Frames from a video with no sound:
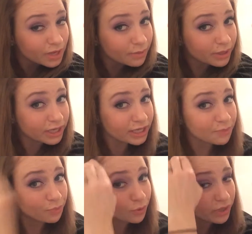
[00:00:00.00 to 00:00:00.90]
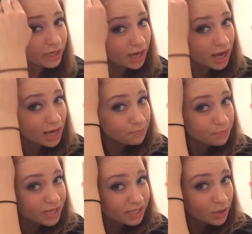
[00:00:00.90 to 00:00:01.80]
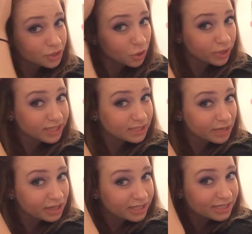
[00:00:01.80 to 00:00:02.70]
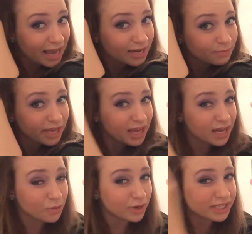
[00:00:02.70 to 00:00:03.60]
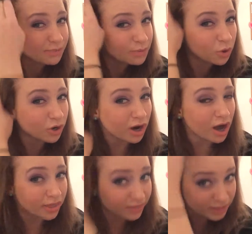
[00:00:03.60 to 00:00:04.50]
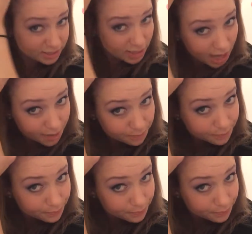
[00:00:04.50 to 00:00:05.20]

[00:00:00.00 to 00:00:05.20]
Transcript: And I'm going to keep pulling it up because I don't want it to be on the side of my head. I want it to be more on the top